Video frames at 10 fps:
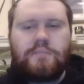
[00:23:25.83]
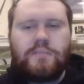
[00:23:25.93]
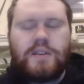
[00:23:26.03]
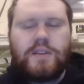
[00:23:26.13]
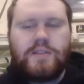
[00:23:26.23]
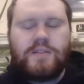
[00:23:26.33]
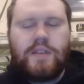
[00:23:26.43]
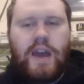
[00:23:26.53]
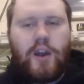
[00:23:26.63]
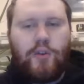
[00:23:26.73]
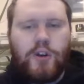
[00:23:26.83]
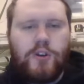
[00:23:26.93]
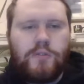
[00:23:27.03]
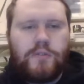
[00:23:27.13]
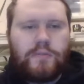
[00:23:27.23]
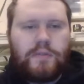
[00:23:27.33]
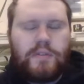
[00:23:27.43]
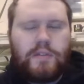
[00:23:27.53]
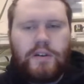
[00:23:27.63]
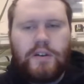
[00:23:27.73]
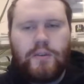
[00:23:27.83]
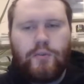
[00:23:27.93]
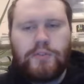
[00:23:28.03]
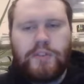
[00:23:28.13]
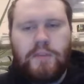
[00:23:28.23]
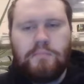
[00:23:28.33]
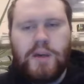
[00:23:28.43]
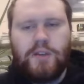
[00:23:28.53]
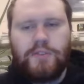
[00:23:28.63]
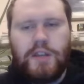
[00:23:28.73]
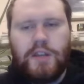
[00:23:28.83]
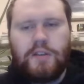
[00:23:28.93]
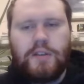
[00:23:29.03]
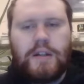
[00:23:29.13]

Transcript: is Arrow, real name Melody,